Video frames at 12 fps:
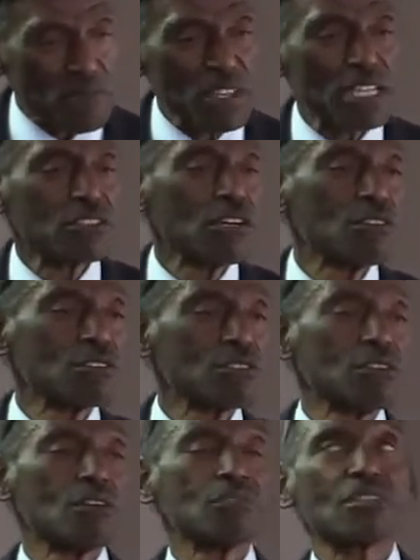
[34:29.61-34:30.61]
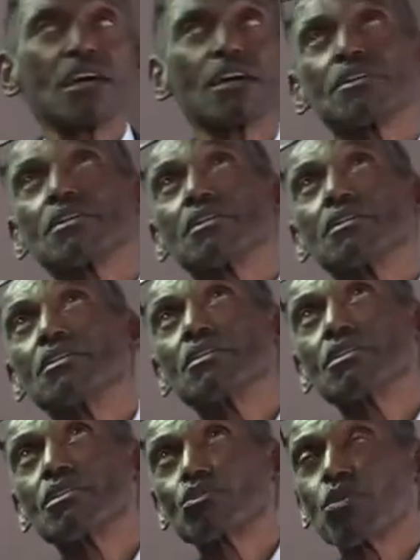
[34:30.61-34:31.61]
Those those other
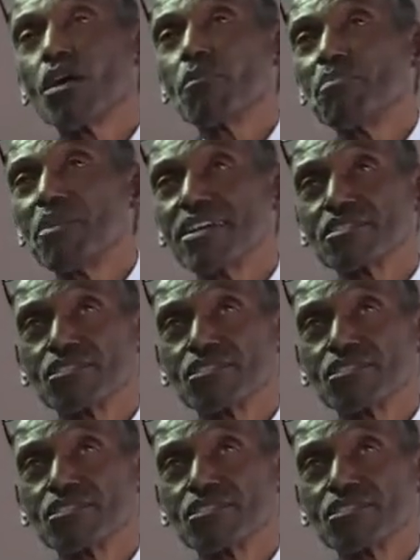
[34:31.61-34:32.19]
twelve pairs of